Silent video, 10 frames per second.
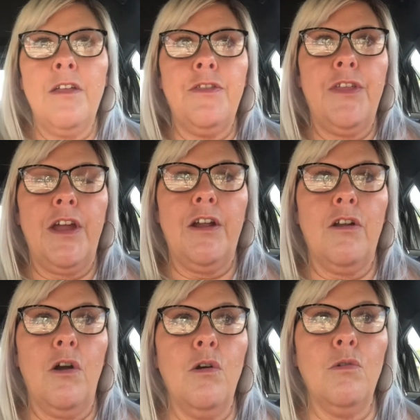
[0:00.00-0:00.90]

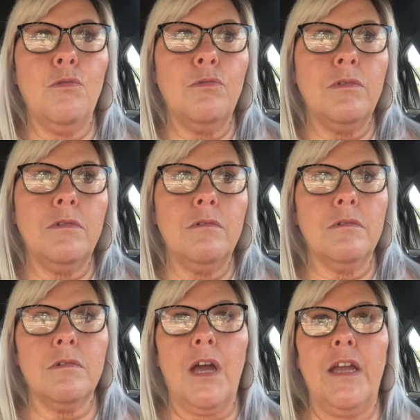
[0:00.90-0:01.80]
their
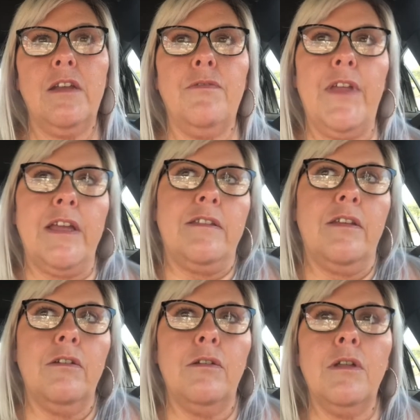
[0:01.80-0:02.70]
own kind of like
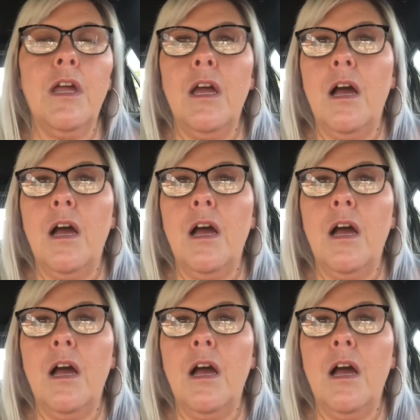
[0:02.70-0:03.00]
deal.